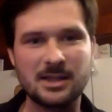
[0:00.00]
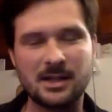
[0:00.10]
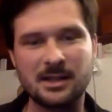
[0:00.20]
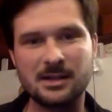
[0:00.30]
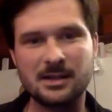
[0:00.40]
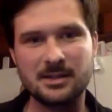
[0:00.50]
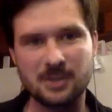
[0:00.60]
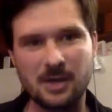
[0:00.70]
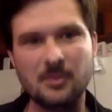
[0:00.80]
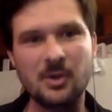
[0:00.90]
And
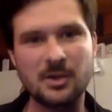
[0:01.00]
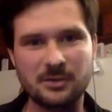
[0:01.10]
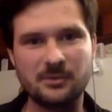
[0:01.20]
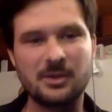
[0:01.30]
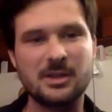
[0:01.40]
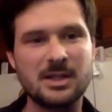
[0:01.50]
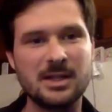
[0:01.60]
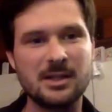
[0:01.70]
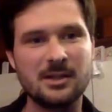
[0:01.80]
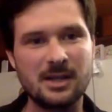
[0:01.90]
so I'm not a software
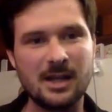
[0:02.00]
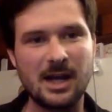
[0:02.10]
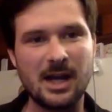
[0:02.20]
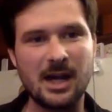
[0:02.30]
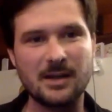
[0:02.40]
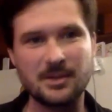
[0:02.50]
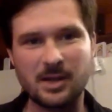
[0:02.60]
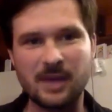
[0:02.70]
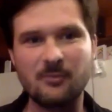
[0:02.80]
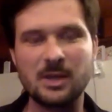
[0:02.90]
engineer, uh, so
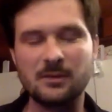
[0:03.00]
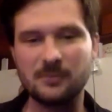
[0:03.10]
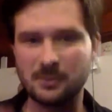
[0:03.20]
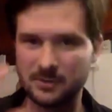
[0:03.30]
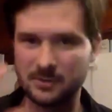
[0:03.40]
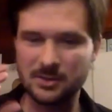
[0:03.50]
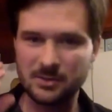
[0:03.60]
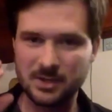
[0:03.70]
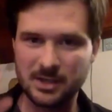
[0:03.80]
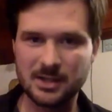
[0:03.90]
I haven't been involved in
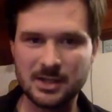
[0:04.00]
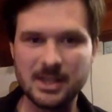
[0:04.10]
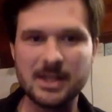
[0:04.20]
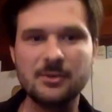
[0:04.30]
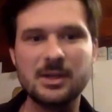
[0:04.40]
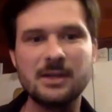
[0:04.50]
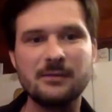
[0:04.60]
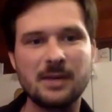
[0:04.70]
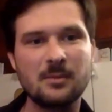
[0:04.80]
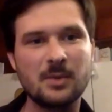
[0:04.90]
doing the, the nitty gritty
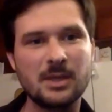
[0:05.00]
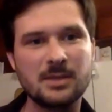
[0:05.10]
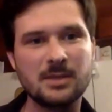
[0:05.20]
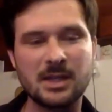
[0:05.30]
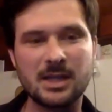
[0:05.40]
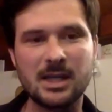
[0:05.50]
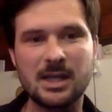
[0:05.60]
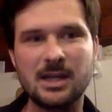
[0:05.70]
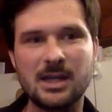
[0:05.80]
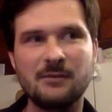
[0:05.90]
of that, but it's been a
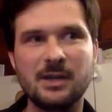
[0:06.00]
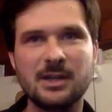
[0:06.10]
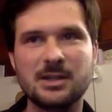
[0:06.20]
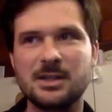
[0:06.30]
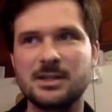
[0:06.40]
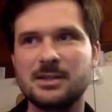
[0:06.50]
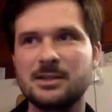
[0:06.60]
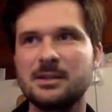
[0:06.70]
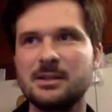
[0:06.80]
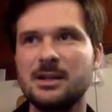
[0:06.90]
key innovation is to